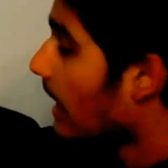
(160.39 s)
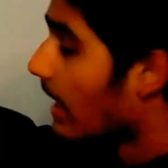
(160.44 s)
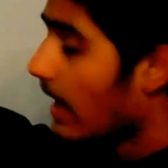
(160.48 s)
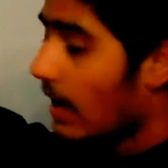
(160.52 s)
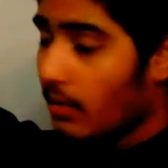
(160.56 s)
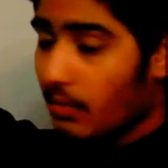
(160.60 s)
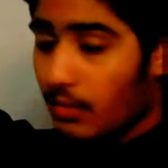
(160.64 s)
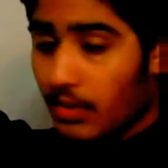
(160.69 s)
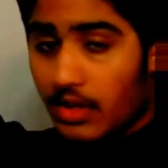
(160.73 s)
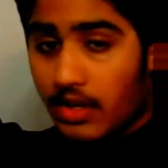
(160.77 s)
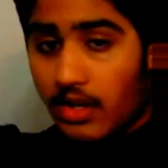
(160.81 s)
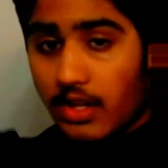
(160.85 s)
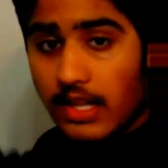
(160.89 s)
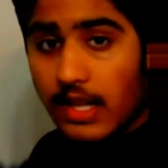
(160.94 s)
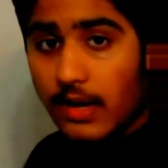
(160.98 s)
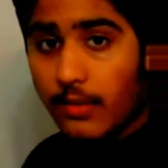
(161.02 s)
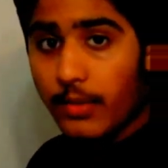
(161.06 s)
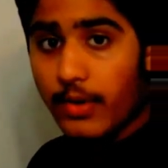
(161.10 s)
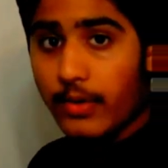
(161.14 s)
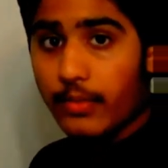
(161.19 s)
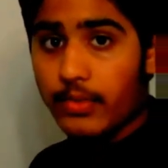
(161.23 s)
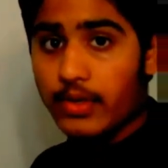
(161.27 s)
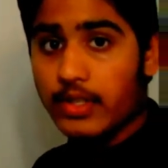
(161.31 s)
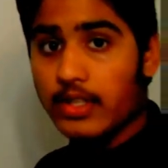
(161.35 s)
And we know that
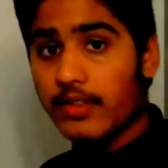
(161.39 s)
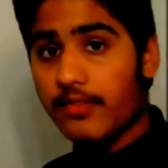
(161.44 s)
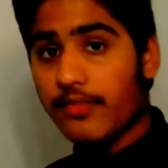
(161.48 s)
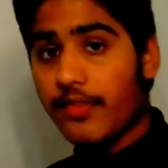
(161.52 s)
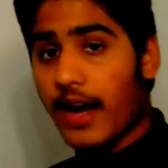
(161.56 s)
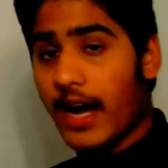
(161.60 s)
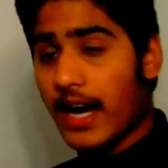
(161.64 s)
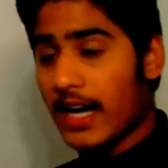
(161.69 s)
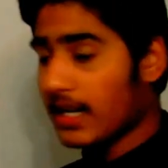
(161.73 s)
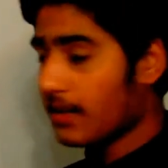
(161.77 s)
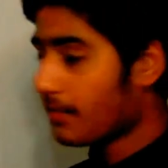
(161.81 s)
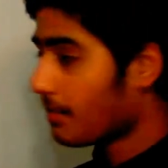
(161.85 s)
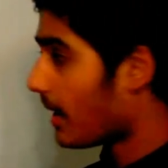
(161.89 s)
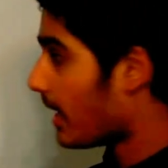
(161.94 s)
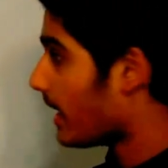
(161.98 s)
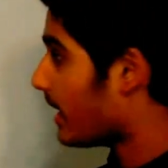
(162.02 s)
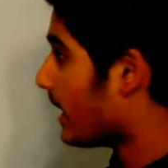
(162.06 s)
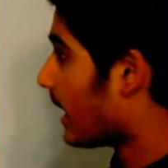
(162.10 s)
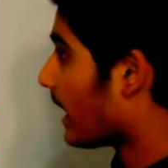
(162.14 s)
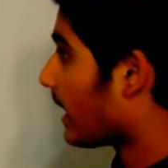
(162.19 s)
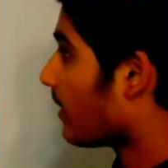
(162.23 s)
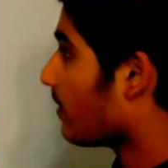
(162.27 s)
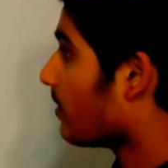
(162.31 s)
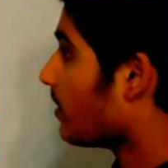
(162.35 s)
when we're dividing by a
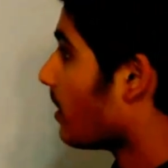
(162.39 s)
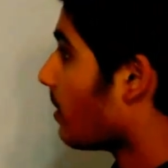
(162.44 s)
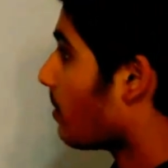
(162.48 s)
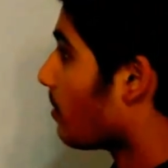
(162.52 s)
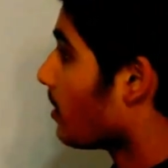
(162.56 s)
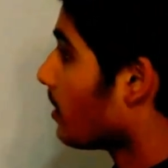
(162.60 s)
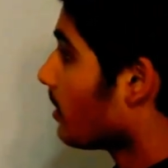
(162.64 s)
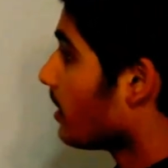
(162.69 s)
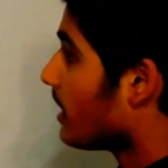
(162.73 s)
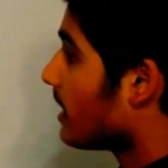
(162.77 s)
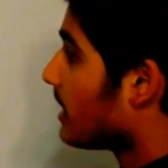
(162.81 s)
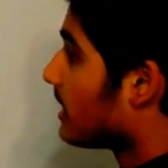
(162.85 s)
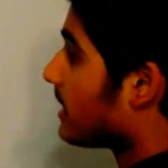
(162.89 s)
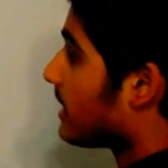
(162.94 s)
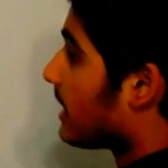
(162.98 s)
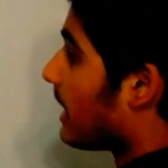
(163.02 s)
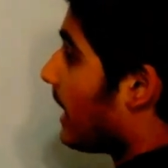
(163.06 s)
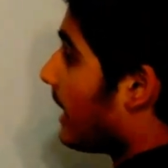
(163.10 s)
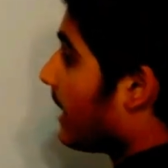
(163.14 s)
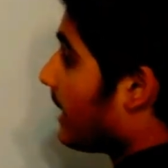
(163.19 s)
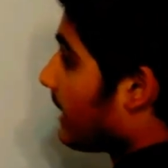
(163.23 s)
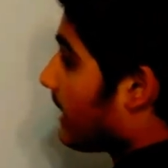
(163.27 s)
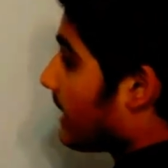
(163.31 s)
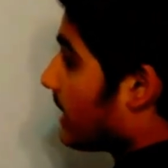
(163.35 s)
negative number, the
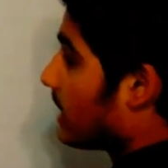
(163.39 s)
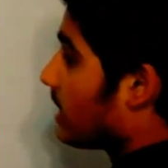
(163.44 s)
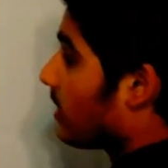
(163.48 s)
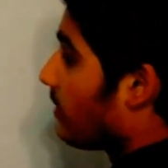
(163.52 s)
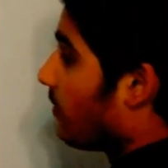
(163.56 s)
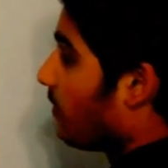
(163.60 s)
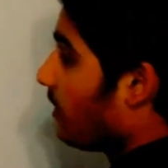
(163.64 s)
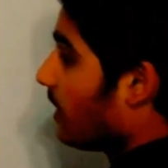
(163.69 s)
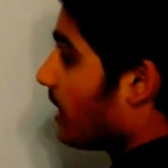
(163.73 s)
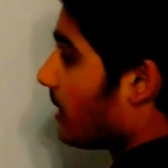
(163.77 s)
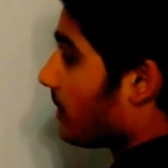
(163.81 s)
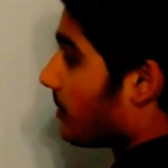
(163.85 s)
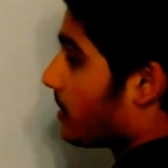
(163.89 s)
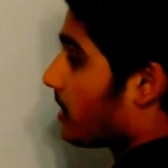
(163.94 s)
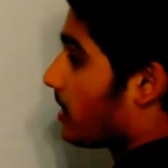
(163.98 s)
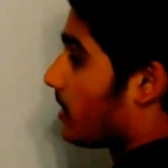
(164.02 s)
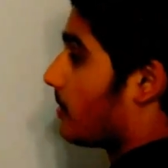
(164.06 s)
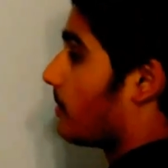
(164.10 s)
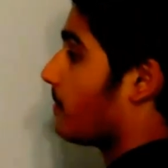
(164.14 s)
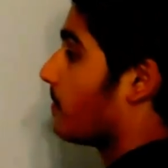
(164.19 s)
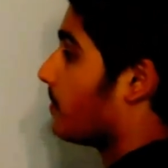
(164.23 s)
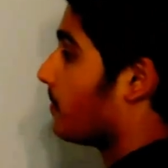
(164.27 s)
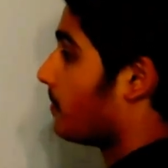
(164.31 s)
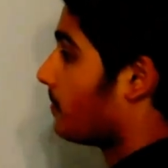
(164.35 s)
sign gets flipped.
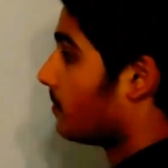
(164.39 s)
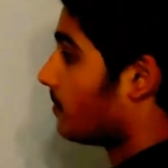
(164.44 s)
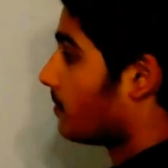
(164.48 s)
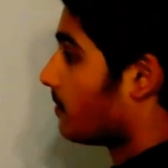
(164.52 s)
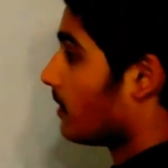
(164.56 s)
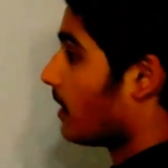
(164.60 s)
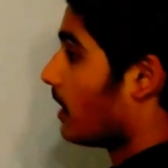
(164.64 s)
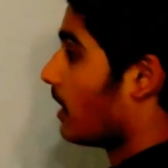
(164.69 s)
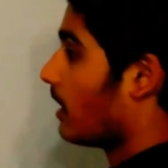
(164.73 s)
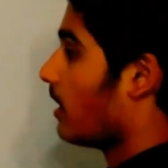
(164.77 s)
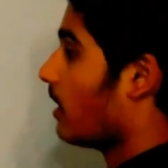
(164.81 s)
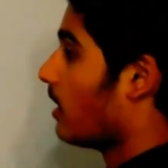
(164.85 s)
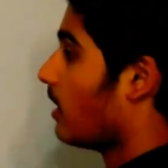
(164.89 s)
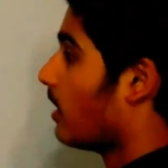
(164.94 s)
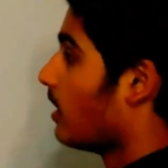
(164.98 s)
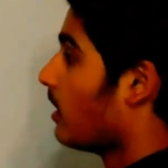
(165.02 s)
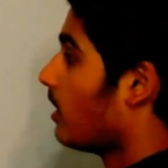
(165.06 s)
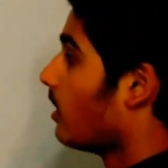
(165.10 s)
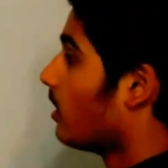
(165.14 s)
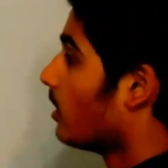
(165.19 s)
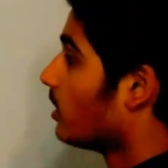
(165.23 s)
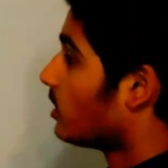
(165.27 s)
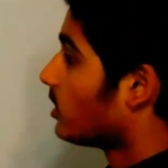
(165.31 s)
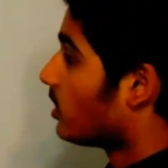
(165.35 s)

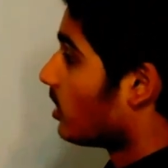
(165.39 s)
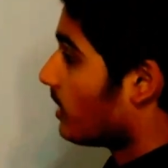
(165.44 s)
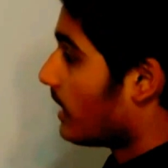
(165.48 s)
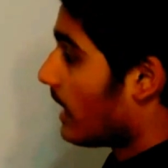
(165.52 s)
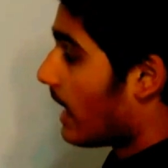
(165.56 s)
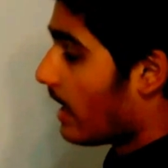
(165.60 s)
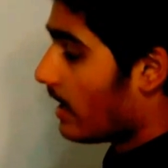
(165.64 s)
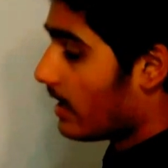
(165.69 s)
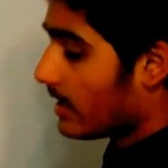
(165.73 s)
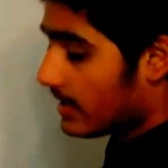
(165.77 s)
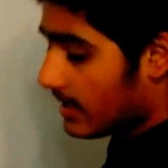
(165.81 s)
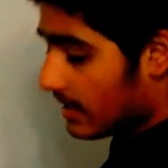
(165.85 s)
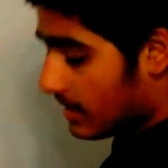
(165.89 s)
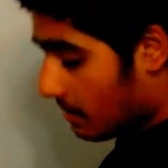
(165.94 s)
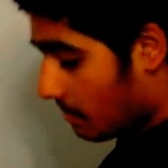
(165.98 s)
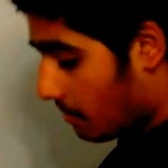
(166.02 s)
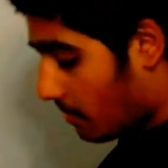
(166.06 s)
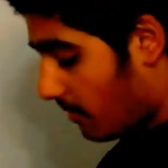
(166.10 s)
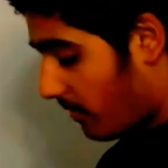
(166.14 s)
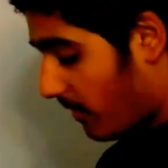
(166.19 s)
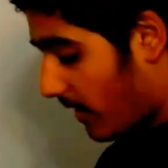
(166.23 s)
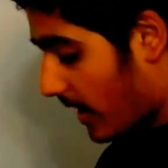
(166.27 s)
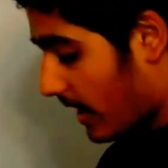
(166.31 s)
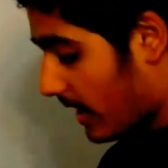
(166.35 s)
So now let's
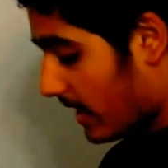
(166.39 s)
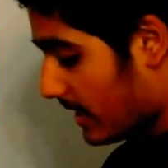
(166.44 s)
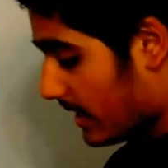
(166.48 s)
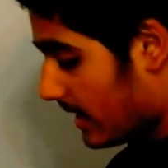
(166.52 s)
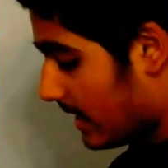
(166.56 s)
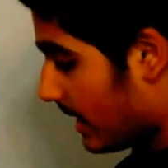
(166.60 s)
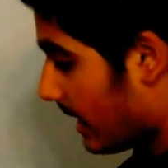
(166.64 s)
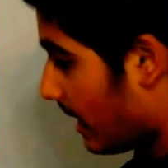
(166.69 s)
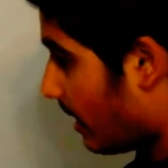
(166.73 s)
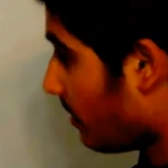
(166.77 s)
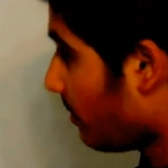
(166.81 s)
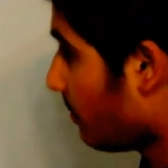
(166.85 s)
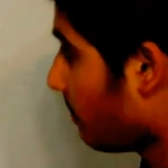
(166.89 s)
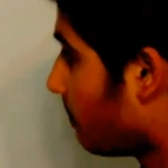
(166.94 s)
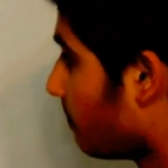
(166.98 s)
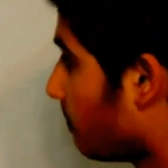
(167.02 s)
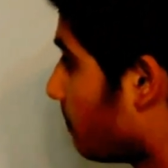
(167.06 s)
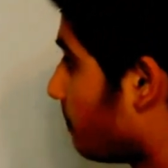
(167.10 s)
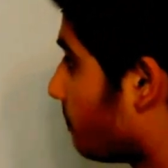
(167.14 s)
simplify this down.